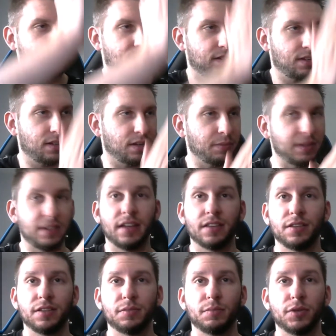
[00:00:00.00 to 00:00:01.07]
coming together
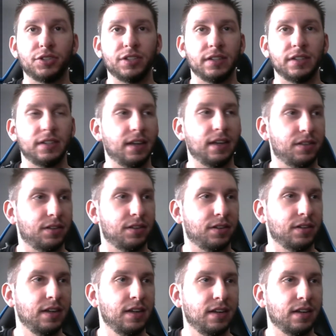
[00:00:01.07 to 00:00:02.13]
merging together
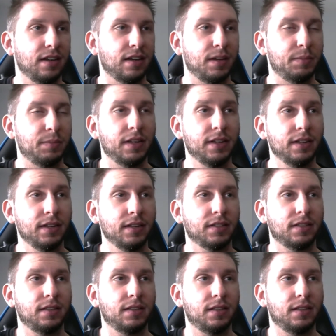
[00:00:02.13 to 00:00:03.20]
uh, i've been liking like
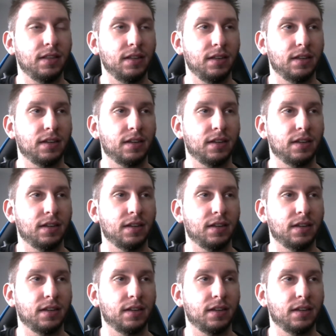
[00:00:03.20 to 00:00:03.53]
the uh, the